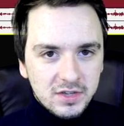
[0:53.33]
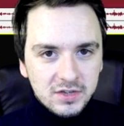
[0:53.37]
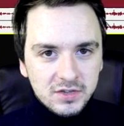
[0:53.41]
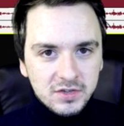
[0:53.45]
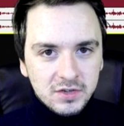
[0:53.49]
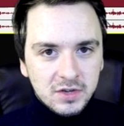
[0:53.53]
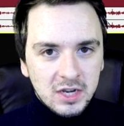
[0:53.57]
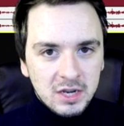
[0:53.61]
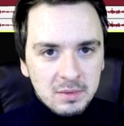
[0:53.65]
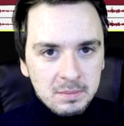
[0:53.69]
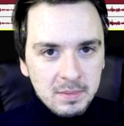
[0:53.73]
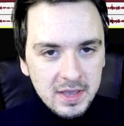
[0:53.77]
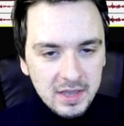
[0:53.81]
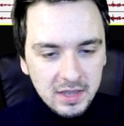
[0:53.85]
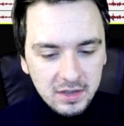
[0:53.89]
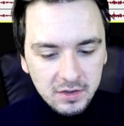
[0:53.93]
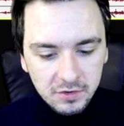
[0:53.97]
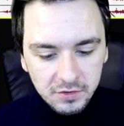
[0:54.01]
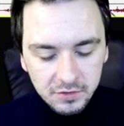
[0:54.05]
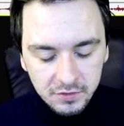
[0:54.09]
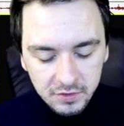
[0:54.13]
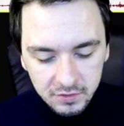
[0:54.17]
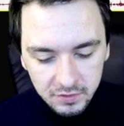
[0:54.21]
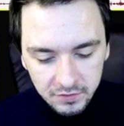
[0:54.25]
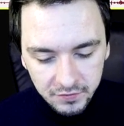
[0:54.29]
this is going to make
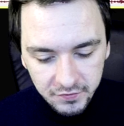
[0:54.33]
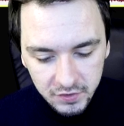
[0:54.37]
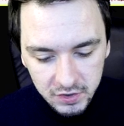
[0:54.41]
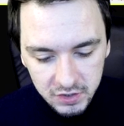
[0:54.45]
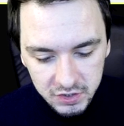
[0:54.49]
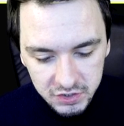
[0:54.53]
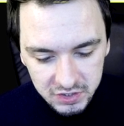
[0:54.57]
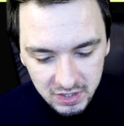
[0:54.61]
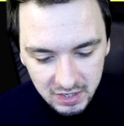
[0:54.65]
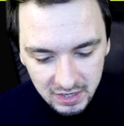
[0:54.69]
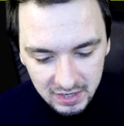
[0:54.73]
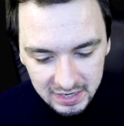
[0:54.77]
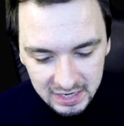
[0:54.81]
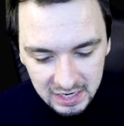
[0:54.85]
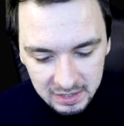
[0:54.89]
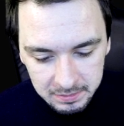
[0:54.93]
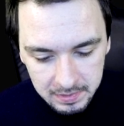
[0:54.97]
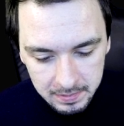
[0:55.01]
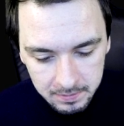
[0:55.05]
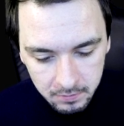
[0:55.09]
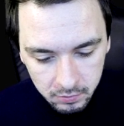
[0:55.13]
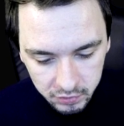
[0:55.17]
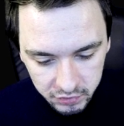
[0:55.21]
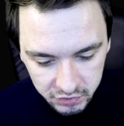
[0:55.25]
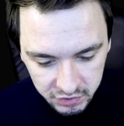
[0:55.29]
your footage a little
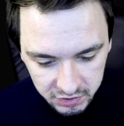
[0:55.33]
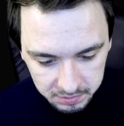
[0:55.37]
bit more